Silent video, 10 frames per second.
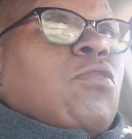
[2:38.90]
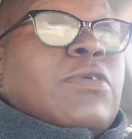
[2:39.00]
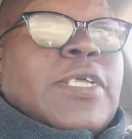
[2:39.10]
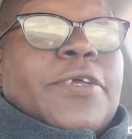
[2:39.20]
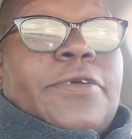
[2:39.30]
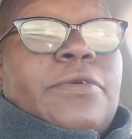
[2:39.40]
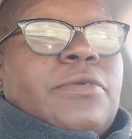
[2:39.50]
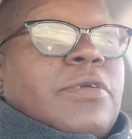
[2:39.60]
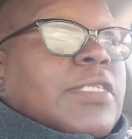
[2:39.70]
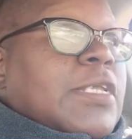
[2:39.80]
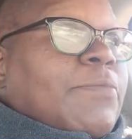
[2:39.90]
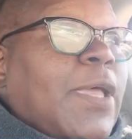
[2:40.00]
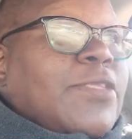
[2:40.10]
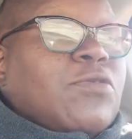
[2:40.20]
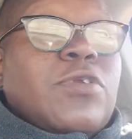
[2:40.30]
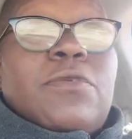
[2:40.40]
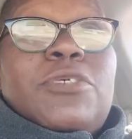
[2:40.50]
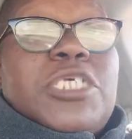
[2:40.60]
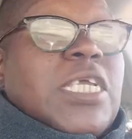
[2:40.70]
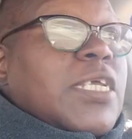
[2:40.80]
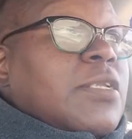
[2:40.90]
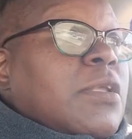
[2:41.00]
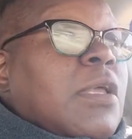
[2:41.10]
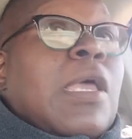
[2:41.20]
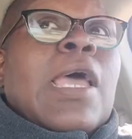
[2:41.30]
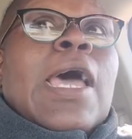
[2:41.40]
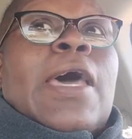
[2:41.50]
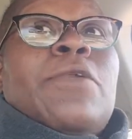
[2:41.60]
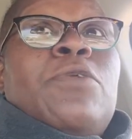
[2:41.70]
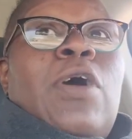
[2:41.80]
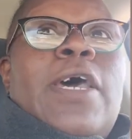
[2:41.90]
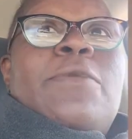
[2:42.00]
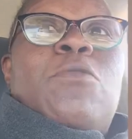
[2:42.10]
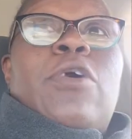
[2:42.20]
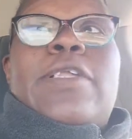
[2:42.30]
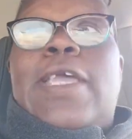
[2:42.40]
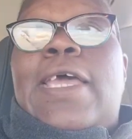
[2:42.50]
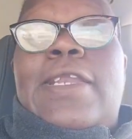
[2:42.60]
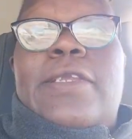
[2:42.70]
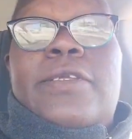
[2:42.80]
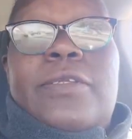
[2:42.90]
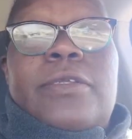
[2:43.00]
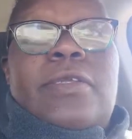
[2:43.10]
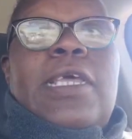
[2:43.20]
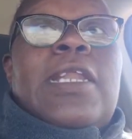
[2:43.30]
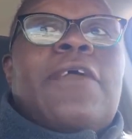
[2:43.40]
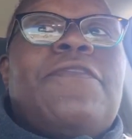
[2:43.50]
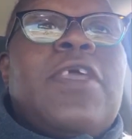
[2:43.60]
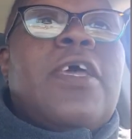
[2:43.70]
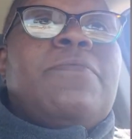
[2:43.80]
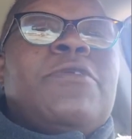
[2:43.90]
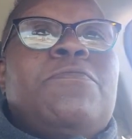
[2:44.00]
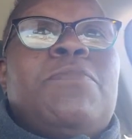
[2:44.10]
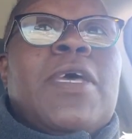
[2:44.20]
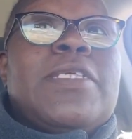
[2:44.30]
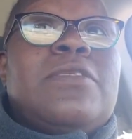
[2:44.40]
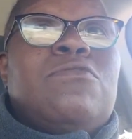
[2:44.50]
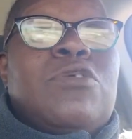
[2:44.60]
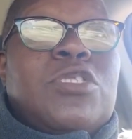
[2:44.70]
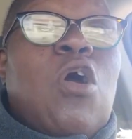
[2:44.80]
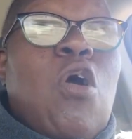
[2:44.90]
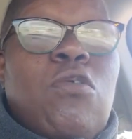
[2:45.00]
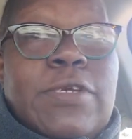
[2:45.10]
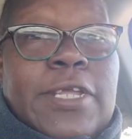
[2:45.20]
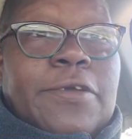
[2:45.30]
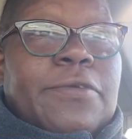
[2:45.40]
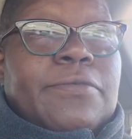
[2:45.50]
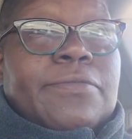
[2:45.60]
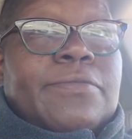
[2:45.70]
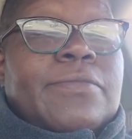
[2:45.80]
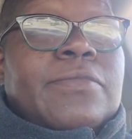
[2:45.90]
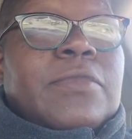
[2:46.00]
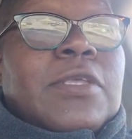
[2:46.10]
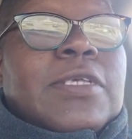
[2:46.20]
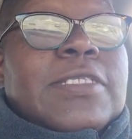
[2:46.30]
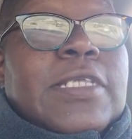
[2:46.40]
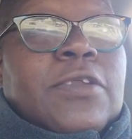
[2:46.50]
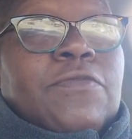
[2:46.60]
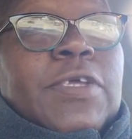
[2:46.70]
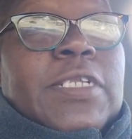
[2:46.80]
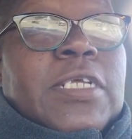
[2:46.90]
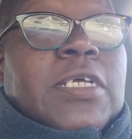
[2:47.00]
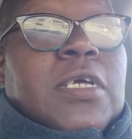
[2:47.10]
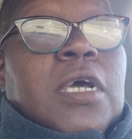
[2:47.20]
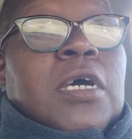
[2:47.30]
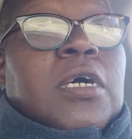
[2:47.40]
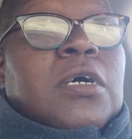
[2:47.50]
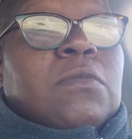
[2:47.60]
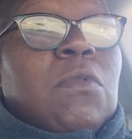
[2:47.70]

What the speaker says: digger. Because I'm not doing a machine. I don't know how to work that. And I think I'd be best with the hole digger instead of renting a